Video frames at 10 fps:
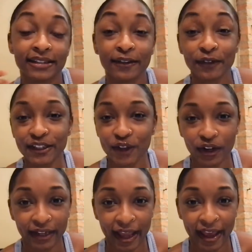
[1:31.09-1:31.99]
if he's our
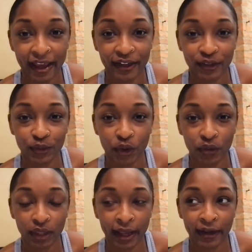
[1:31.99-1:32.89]
dad,
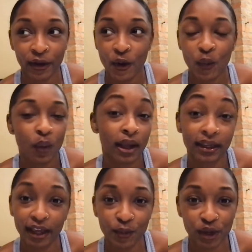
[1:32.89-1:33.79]
like, why
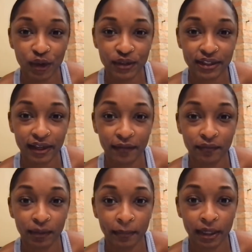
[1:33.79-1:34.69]
can't we go to him
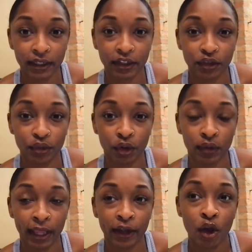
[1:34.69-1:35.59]
for money?
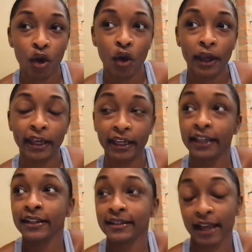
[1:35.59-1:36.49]
Like
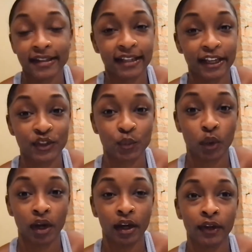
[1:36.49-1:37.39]
he says in his
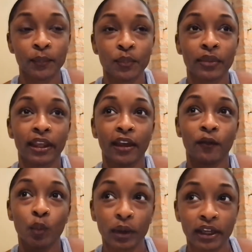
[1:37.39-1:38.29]
word, if
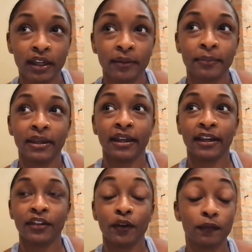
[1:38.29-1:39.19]
we,
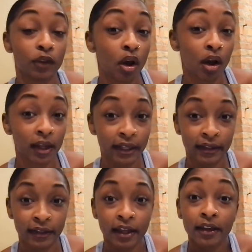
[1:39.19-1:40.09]
being the flawed
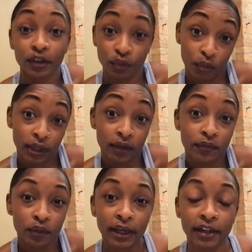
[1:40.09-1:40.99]
and,
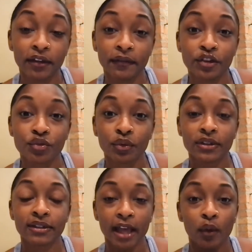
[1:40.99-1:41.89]
evil
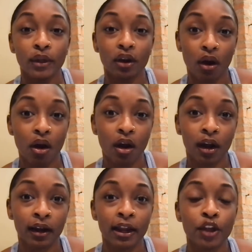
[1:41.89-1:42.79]
individuals that we
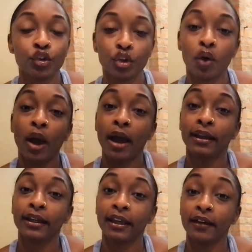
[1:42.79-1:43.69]
are, know how to
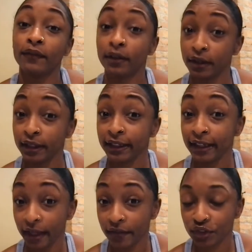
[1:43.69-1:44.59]
give good
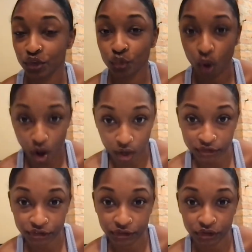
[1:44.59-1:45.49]
gifts to our
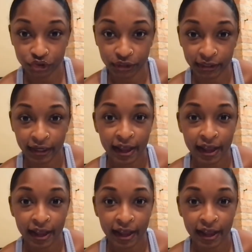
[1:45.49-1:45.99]
children,